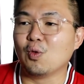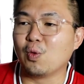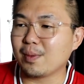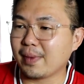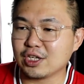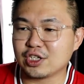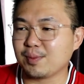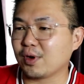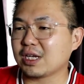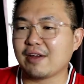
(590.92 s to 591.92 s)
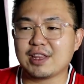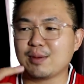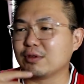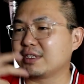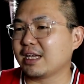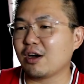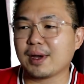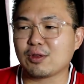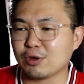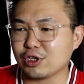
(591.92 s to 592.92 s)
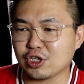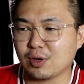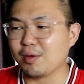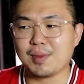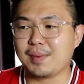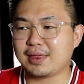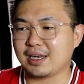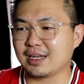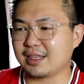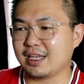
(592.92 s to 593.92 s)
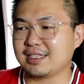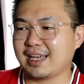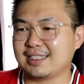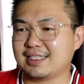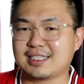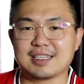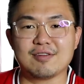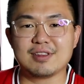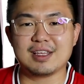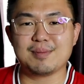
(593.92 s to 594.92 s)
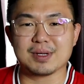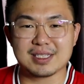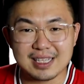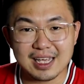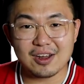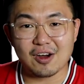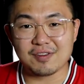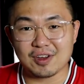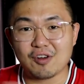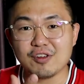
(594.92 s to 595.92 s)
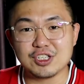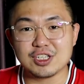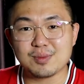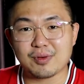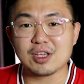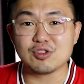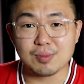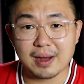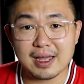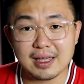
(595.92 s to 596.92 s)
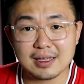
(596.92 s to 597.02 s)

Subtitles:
workmanship, because every time you sell back to the shop, they'll maybe take the things at 6-70% of the original price you buy,